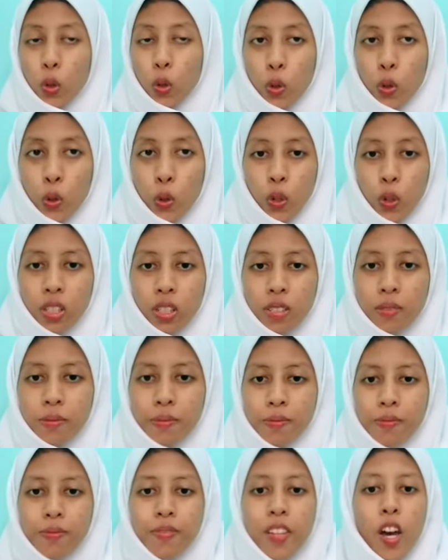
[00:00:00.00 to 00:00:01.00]
cooked
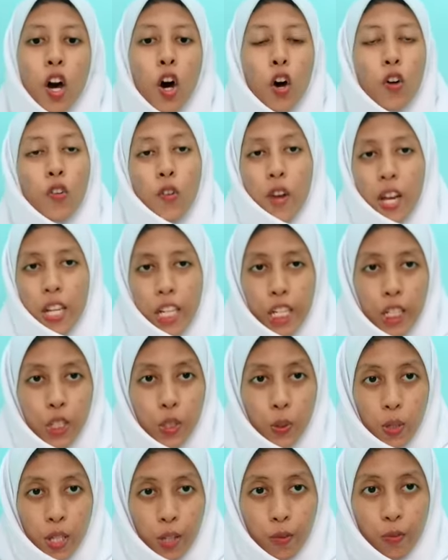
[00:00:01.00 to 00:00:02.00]
or
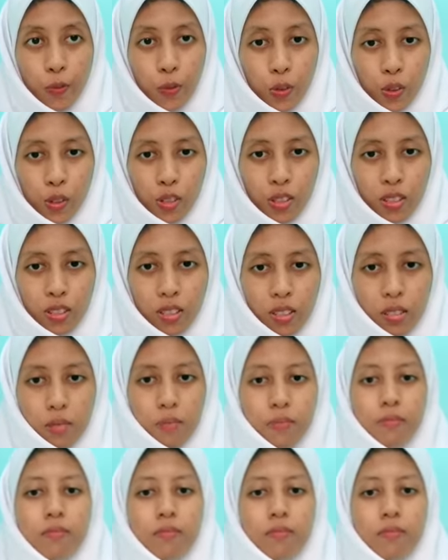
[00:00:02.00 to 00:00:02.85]
ready-to-eat foods.